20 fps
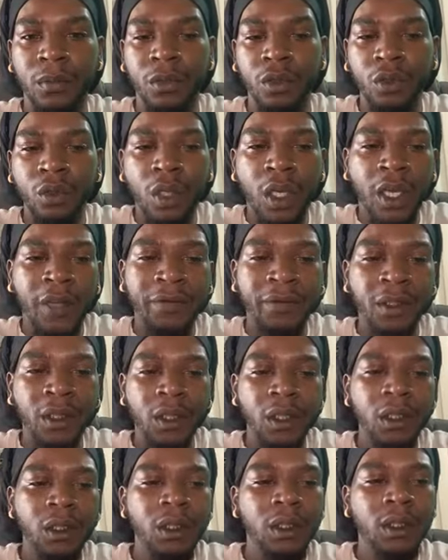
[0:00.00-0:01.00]
you. You have to
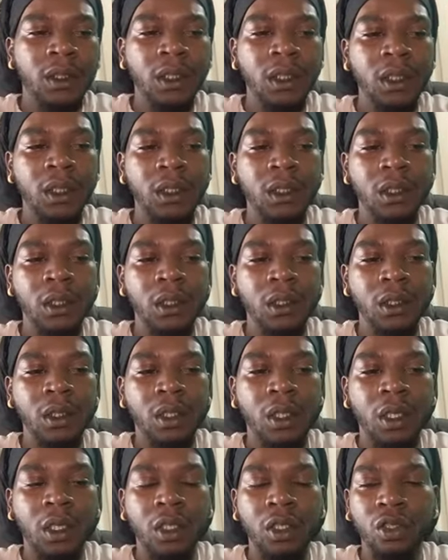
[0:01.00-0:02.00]
understand that
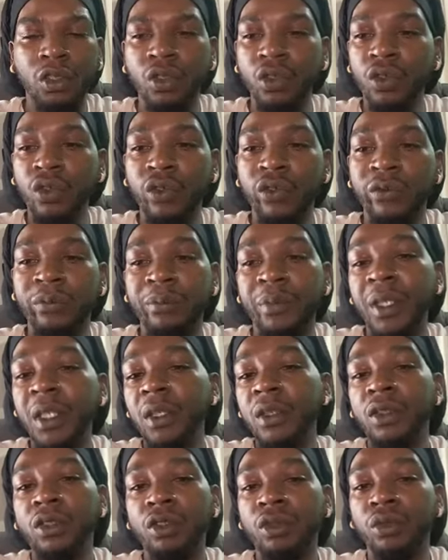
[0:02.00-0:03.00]
you've
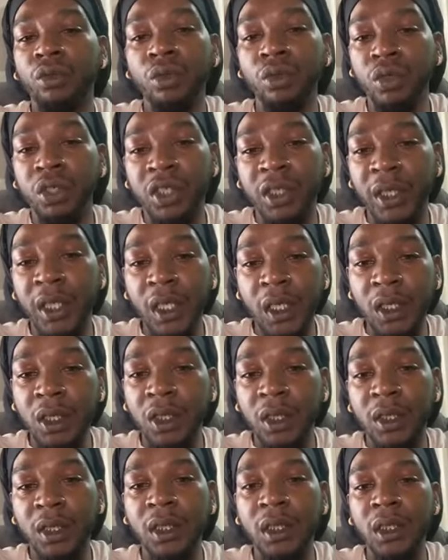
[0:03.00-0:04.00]
been through
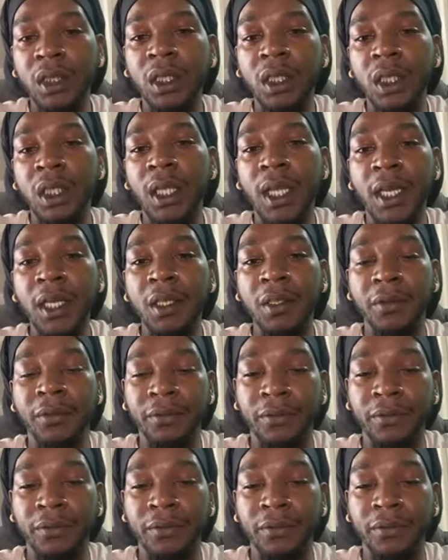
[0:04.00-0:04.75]
stages in your life